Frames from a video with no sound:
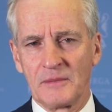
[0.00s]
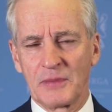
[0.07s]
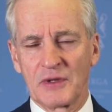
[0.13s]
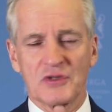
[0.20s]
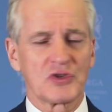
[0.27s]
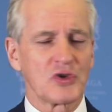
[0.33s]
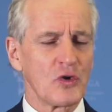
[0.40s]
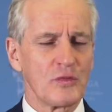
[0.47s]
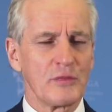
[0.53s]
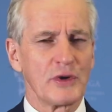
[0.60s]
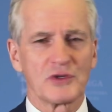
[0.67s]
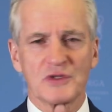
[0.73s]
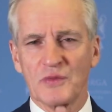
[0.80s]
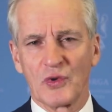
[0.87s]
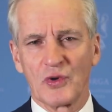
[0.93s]
But so
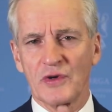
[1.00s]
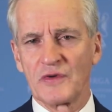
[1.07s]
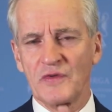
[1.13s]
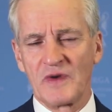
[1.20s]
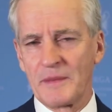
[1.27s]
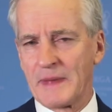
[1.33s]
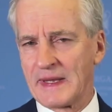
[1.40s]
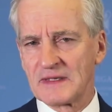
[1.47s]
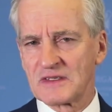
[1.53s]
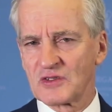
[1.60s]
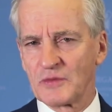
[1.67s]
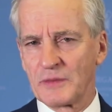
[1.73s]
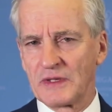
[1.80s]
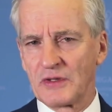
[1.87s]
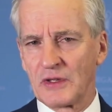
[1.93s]
much more remains
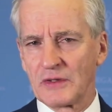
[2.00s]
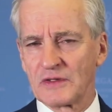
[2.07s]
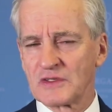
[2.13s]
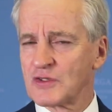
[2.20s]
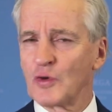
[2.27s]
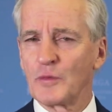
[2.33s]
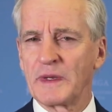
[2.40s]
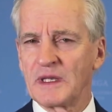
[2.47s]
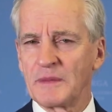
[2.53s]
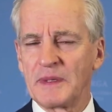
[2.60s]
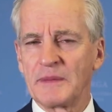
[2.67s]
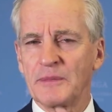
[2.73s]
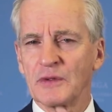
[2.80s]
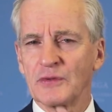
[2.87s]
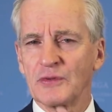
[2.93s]
to be done. So many
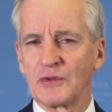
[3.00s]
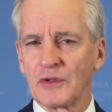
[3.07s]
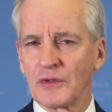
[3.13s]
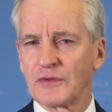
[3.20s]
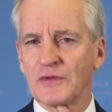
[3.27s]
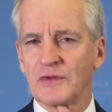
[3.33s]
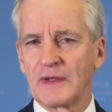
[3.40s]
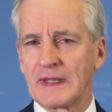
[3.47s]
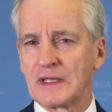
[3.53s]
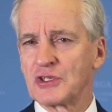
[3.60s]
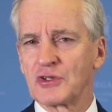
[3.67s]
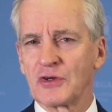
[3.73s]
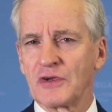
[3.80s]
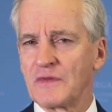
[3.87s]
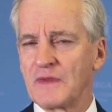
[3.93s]
people do not
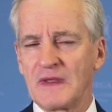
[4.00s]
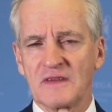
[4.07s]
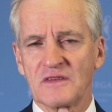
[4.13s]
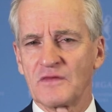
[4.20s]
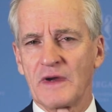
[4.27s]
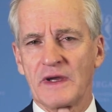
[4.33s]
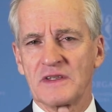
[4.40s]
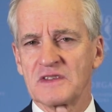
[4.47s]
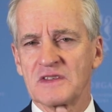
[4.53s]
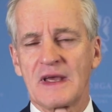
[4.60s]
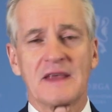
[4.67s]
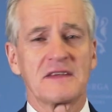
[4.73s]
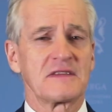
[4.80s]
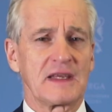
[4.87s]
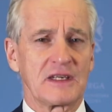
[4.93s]
enjoy these rights
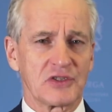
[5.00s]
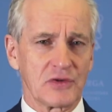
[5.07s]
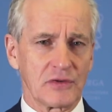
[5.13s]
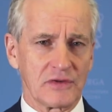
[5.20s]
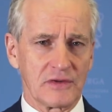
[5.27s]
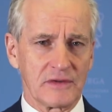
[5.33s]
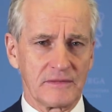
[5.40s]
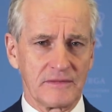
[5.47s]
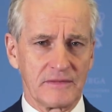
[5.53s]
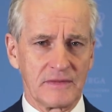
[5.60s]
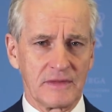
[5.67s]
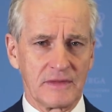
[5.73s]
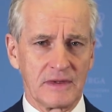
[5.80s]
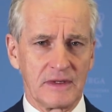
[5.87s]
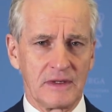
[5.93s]
as they should.
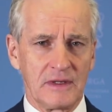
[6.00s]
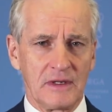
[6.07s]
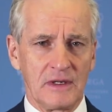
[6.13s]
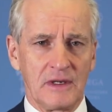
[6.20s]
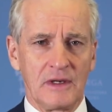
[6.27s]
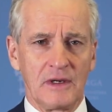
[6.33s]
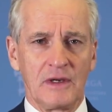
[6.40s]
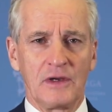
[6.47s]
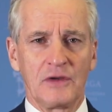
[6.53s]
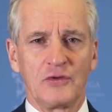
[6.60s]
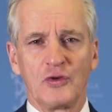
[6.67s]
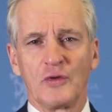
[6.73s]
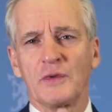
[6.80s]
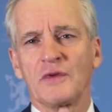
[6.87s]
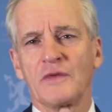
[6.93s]

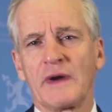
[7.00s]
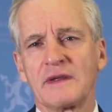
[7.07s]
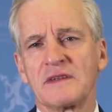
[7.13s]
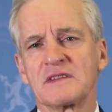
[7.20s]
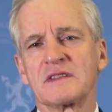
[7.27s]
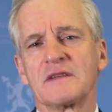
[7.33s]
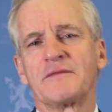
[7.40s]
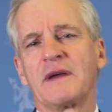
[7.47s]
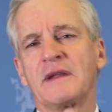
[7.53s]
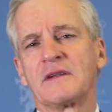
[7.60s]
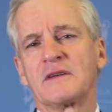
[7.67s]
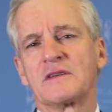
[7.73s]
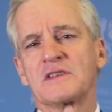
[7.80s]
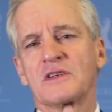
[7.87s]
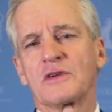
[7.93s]
Human rights
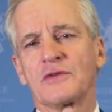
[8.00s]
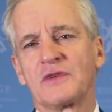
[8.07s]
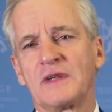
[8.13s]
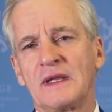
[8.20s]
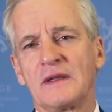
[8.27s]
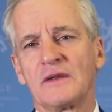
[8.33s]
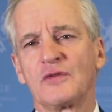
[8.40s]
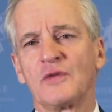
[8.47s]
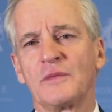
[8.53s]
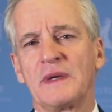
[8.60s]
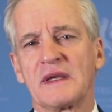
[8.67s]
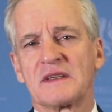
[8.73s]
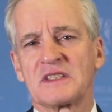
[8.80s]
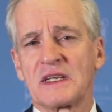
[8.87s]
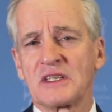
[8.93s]
defenders continue to
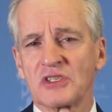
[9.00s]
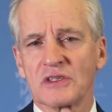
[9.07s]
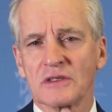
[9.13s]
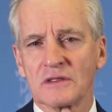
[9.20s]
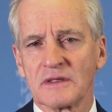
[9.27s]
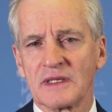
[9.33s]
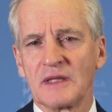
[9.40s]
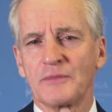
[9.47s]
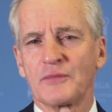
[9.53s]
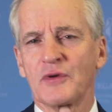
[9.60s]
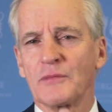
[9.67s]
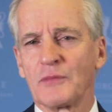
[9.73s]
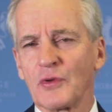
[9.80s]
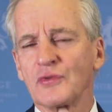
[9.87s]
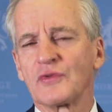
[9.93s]
be essential in
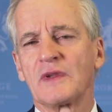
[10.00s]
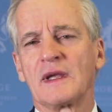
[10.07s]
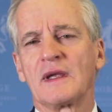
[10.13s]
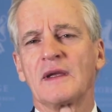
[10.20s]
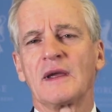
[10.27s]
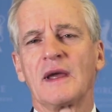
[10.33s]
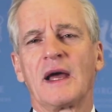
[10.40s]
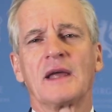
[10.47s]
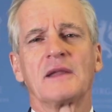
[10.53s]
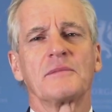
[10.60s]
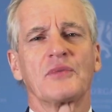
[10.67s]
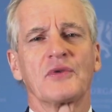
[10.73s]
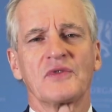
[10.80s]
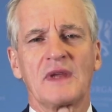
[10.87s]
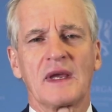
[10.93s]
promoting
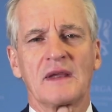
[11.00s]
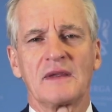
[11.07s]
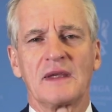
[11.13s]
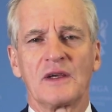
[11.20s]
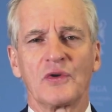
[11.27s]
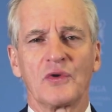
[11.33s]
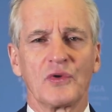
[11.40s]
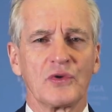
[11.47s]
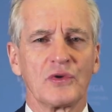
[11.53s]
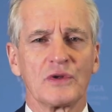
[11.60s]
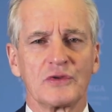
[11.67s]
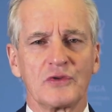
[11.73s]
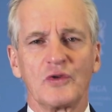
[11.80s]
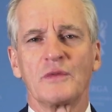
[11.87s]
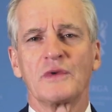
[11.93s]
and protecting
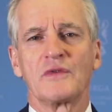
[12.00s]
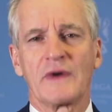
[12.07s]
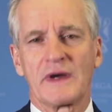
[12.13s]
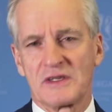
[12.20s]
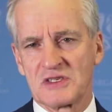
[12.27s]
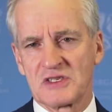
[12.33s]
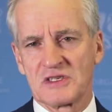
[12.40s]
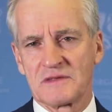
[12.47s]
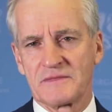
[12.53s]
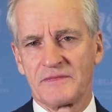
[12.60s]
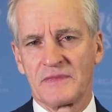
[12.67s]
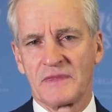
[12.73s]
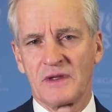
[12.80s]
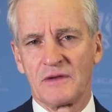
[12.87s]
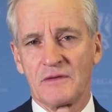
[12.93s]
all human rights
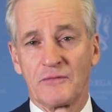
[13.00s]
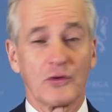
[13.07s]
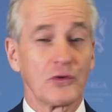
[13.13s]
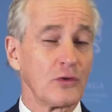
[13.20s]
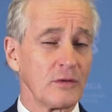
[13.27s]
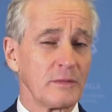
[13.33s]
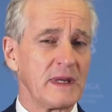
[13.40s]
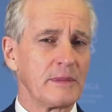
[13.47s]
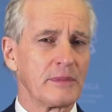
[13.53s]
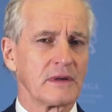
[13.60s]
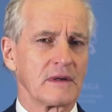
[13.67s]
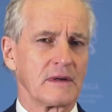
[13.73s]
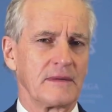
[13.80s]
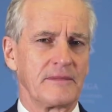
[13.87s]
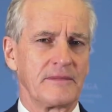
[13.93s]
for all people,